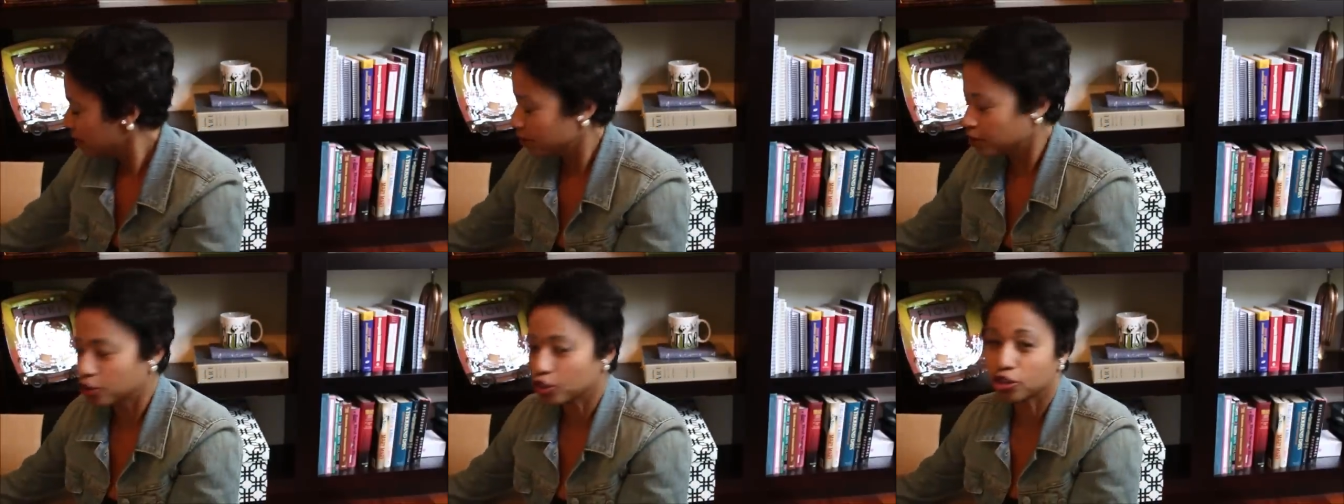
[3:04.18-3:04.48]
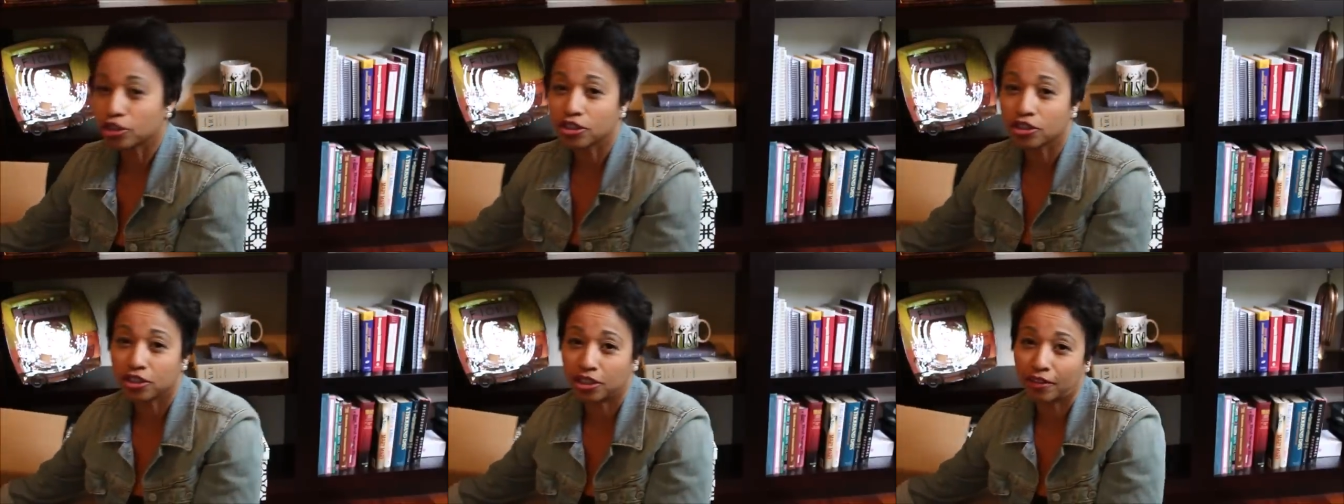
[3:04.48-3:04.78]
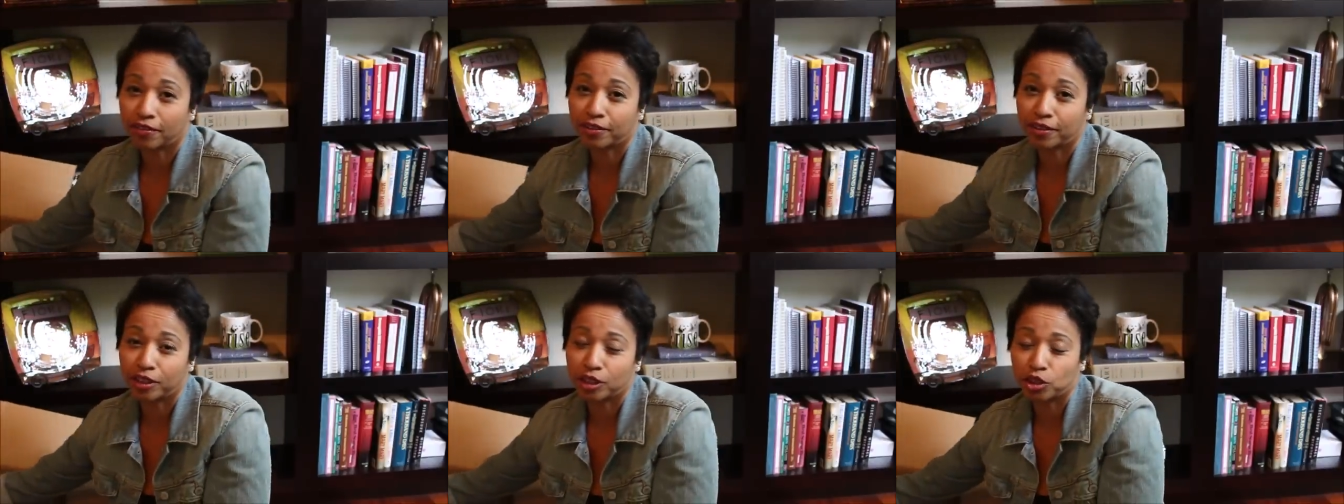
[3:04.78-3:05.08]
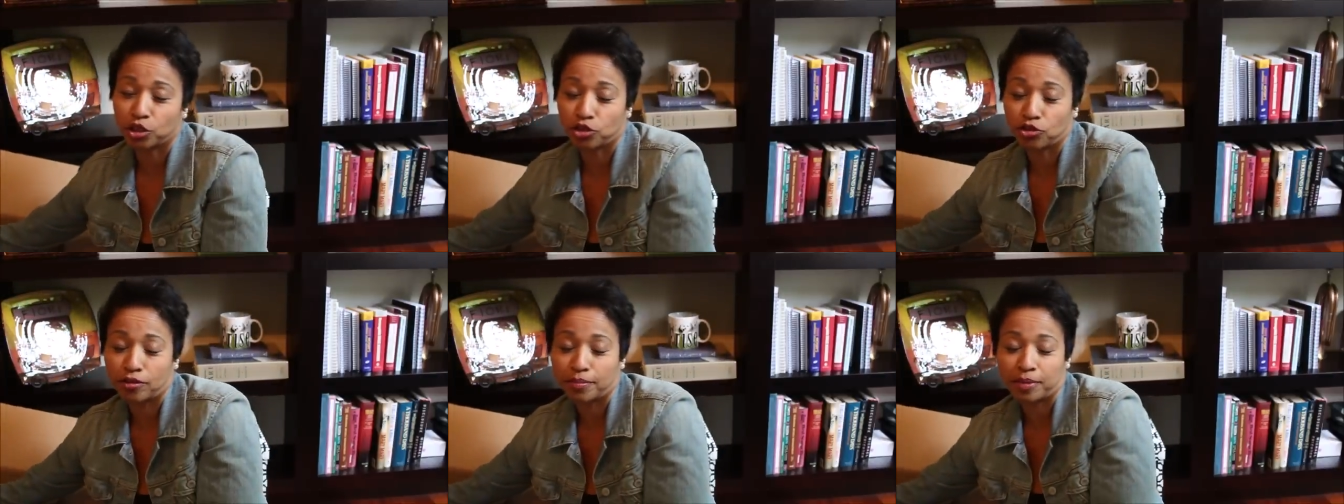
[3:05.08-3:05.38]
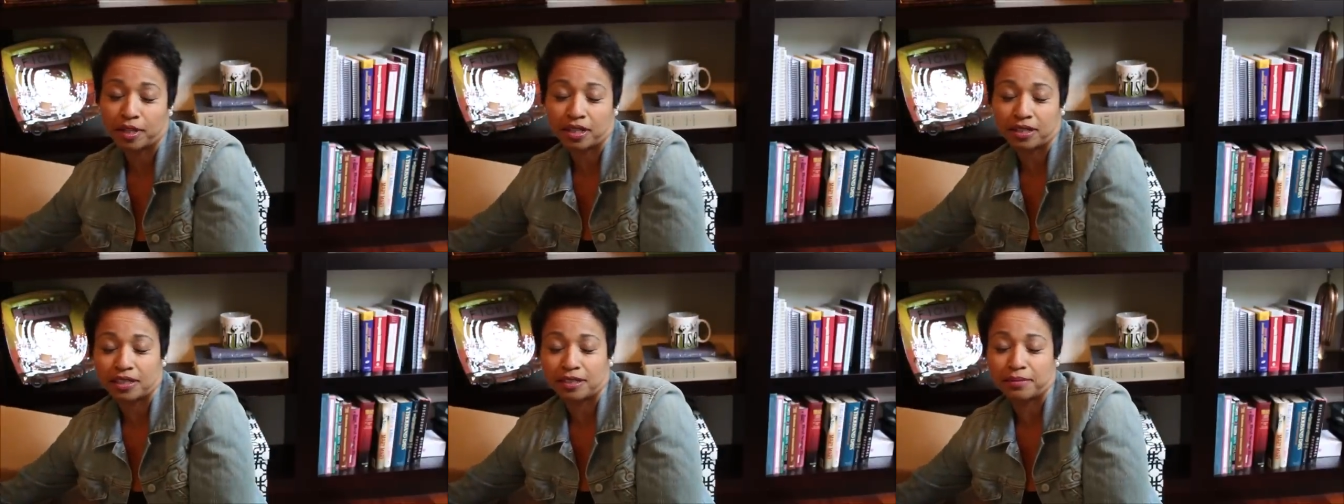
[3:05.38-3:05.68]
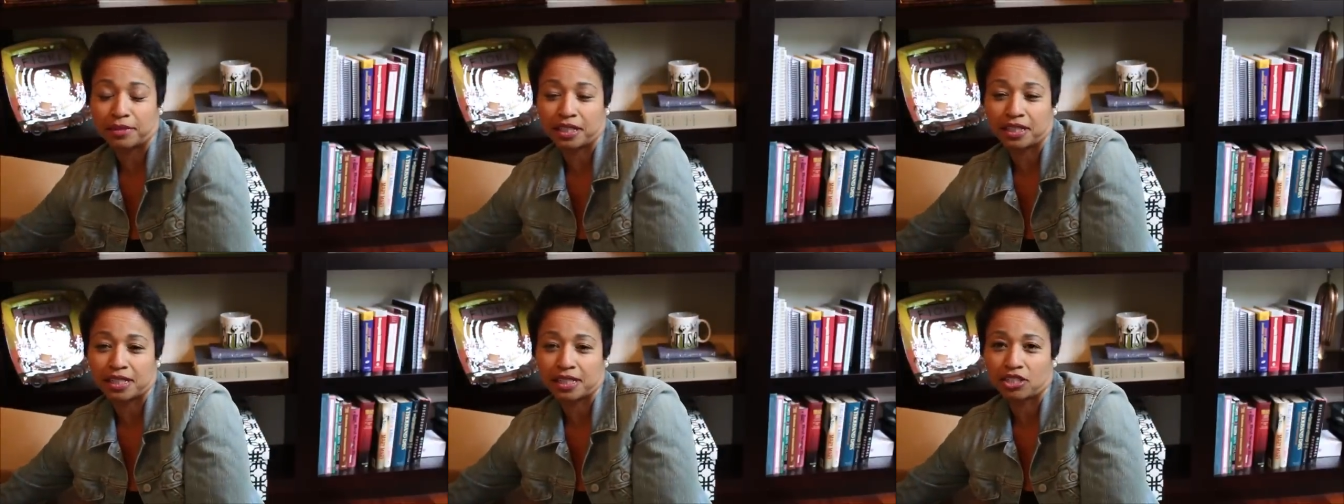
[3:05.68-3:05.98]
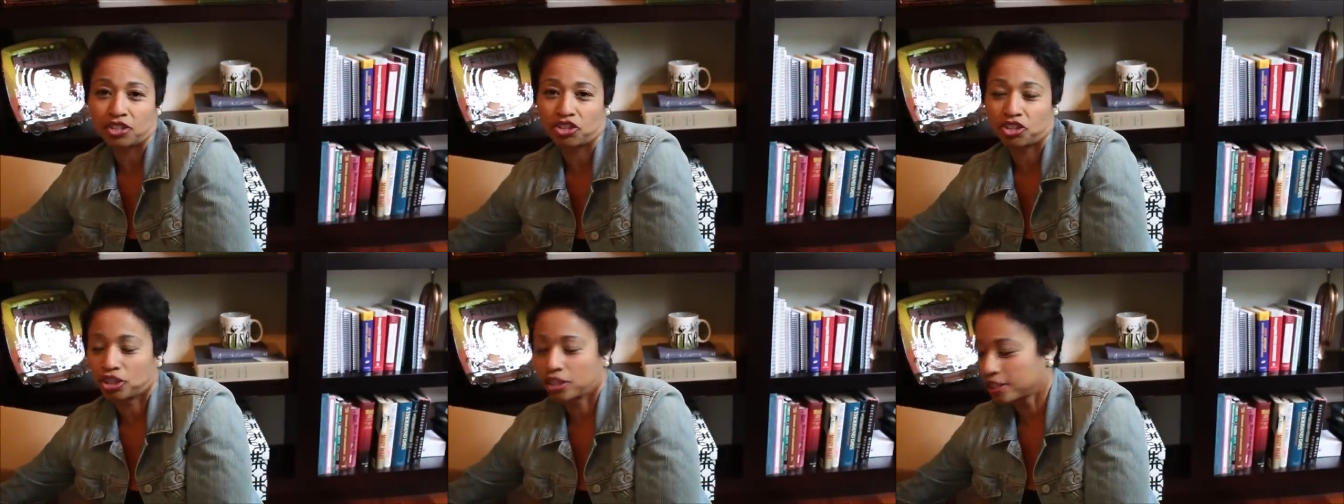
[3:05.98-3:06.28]
this is definitely a true unboxing because
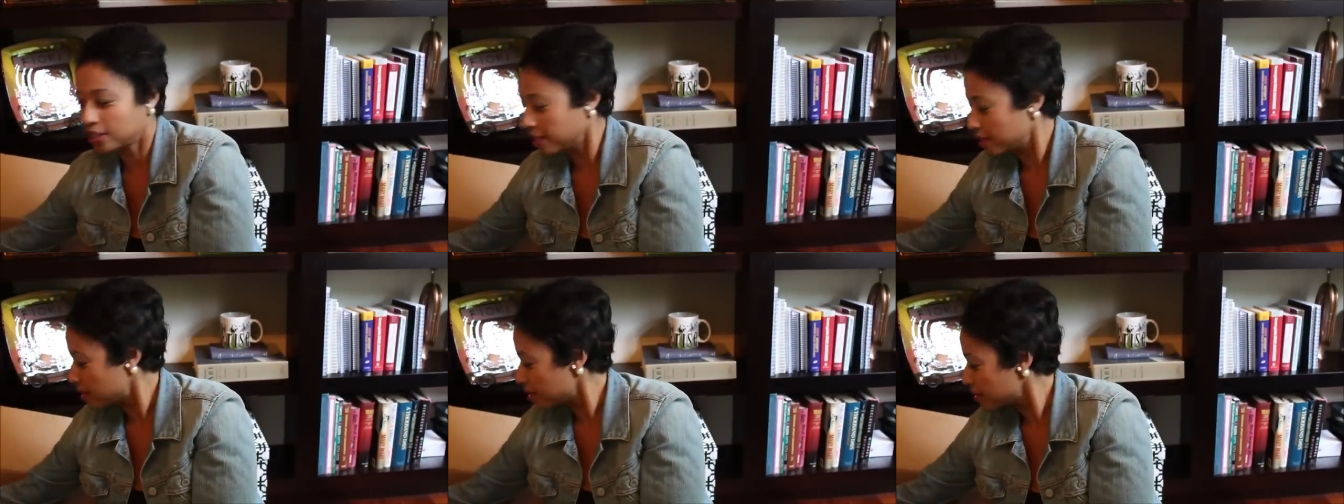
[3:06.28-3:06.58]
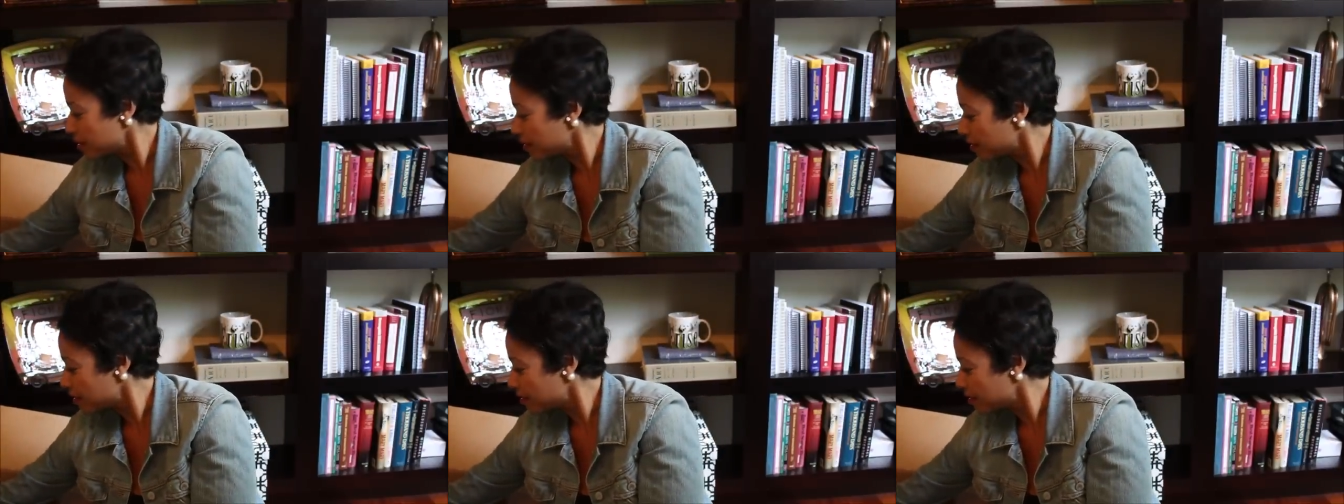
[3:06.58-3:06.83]
it just